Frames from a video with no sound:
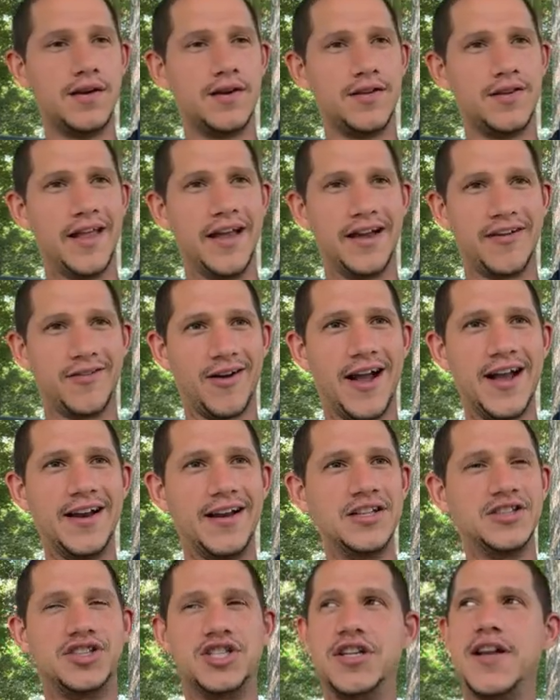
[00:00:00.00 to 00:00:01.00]
Like, right?
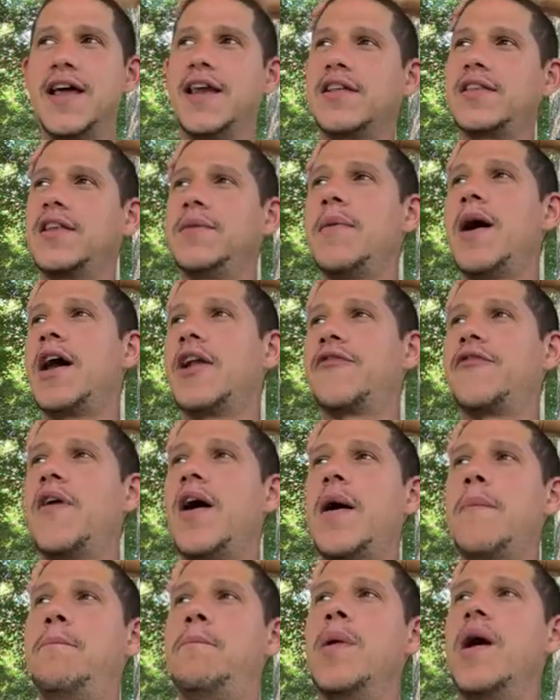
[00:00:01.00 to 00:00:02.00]
His genetically
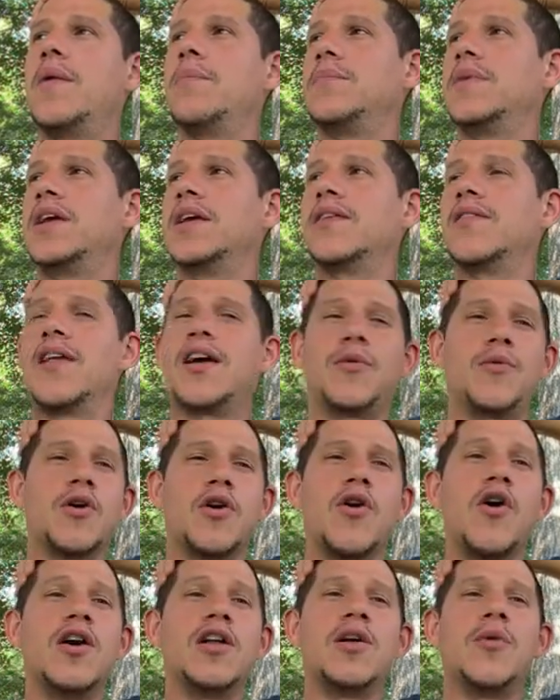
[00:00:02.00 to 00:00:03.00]
modified butt meat. Like, we're
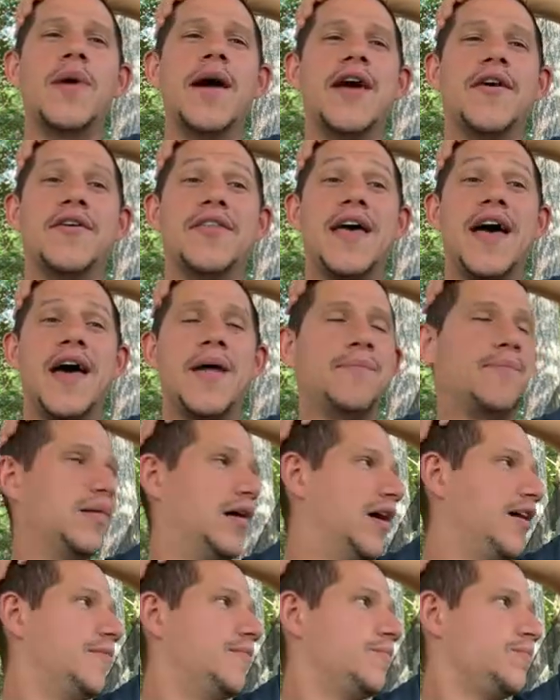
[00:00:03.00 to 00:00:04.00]
all aware of that.
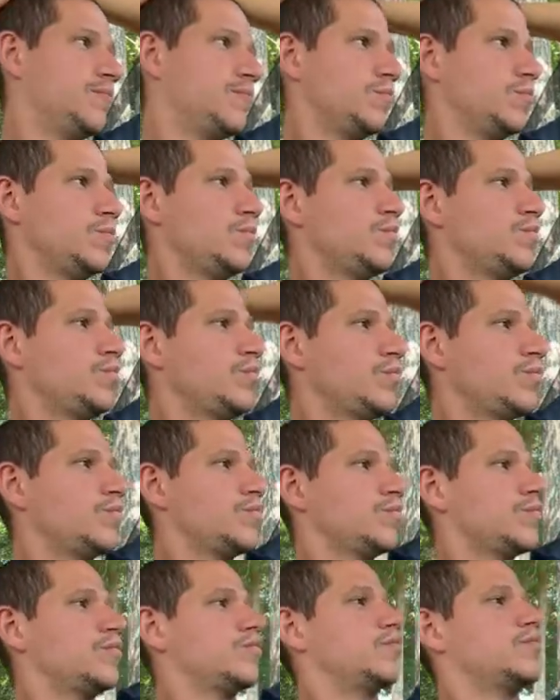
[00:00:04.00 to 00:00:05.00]
But,
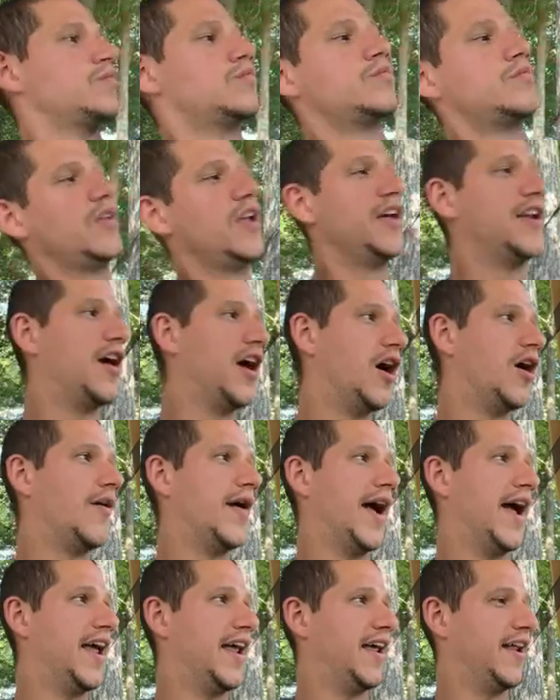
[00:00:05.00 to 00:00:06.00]
you know,
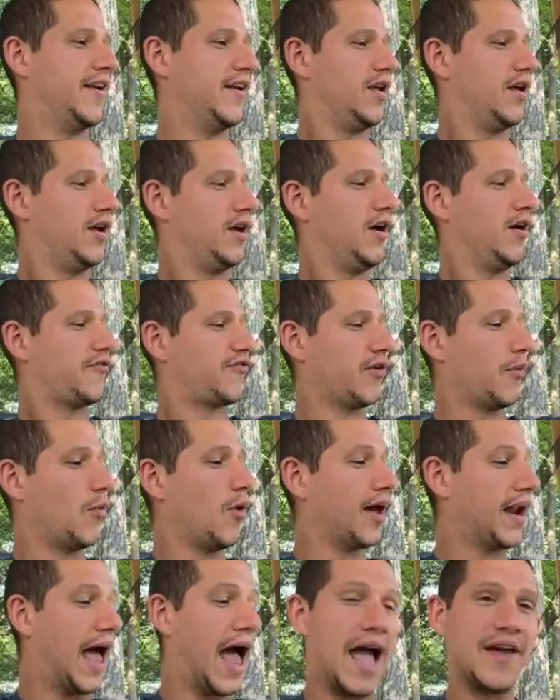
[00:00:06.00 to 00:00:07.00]
and from
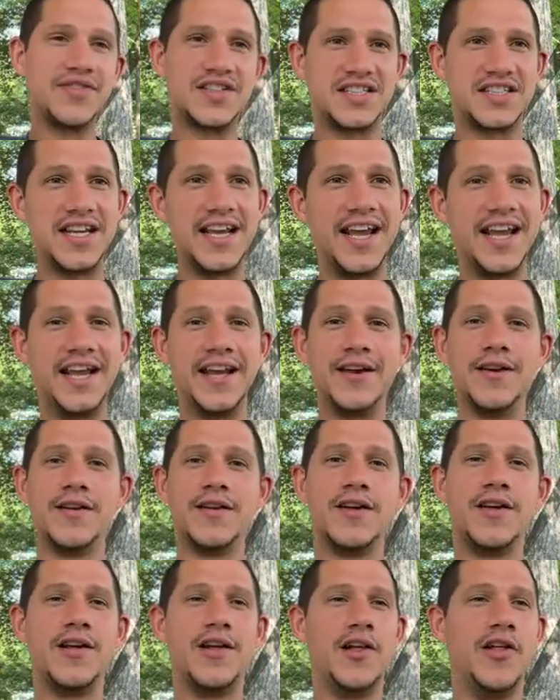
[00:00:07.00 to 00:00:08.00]
what I've seen,
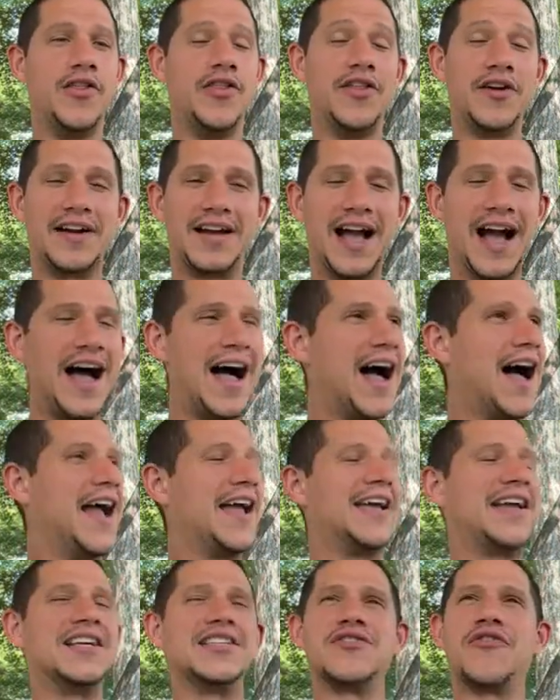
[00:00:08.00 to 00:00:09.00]
the guy
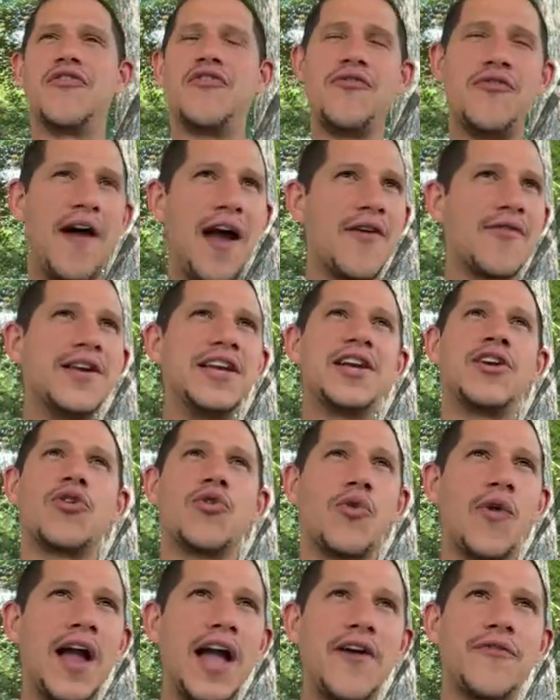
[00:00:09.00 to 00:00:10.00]
is very
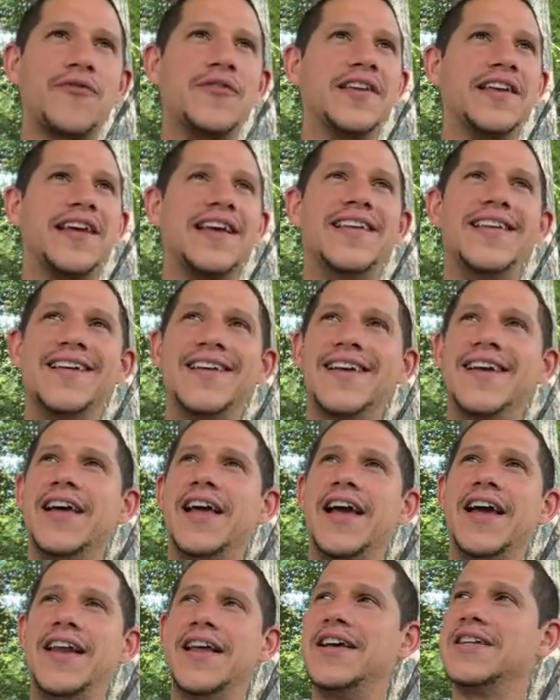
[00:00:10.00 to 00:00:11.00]
crafty
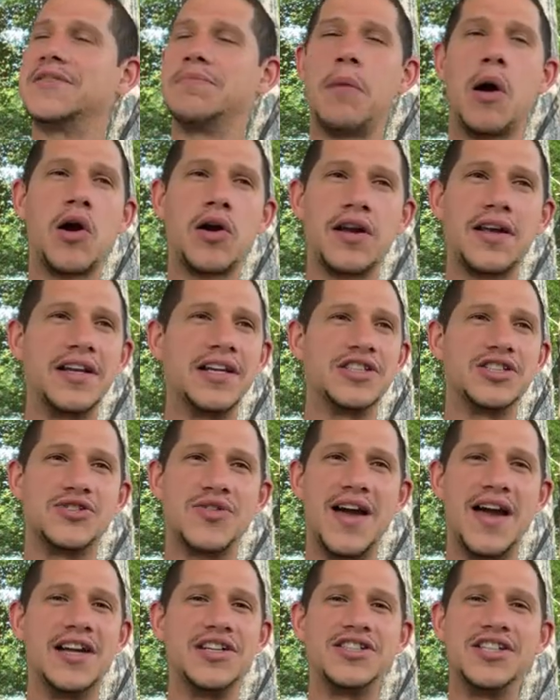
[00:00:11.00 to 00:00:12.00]
in his marketing
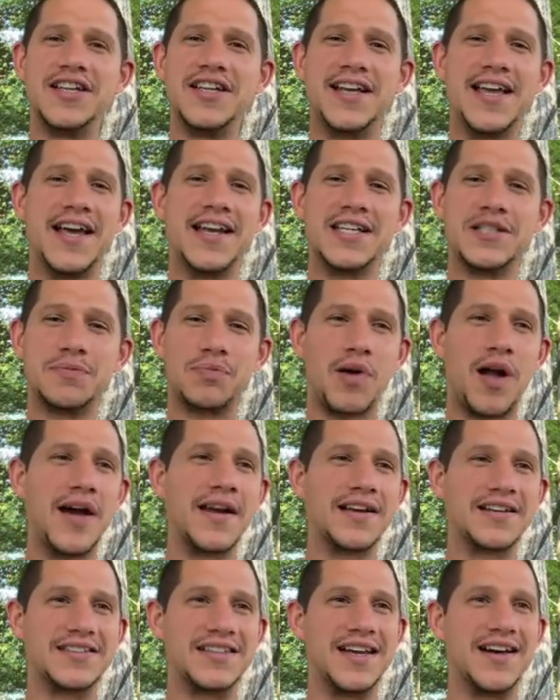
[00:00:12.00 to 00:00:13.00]
strategy to get his
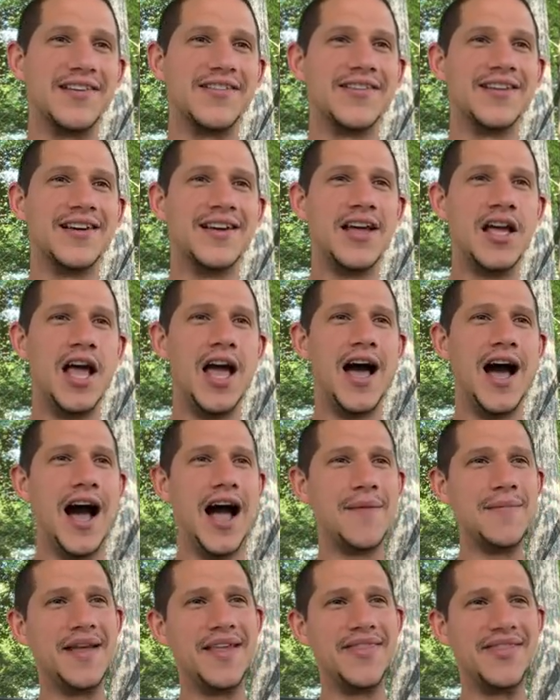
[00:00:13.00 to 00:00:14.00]
products out.
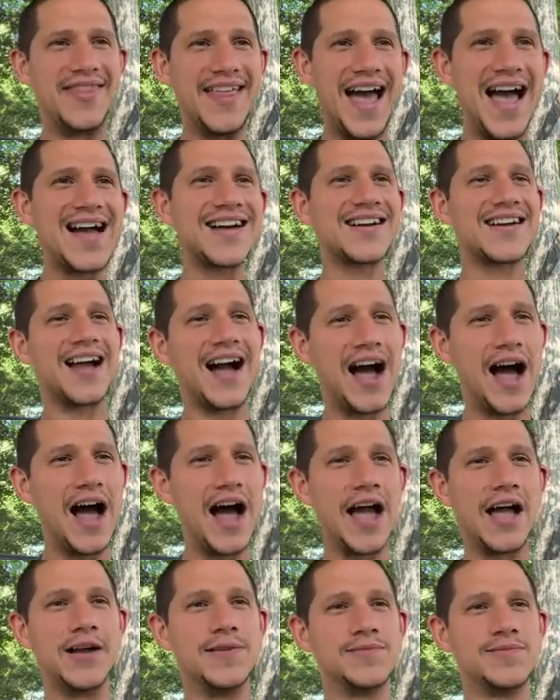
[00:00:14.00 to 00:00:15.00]
I mean, that
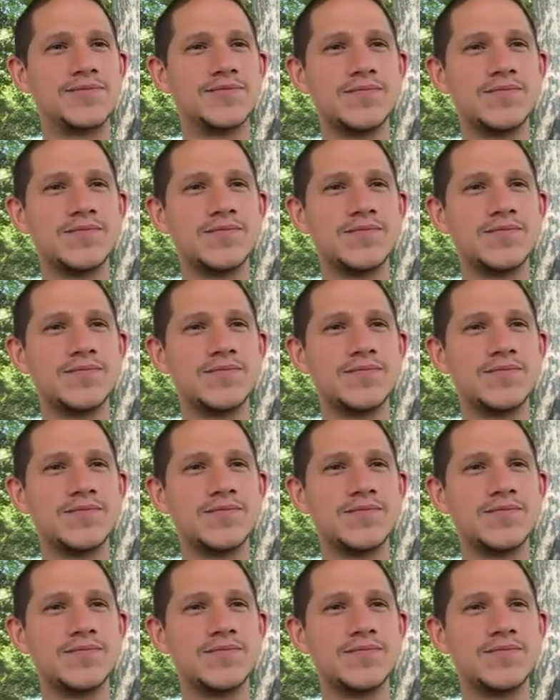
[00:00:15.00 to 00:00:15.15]
guy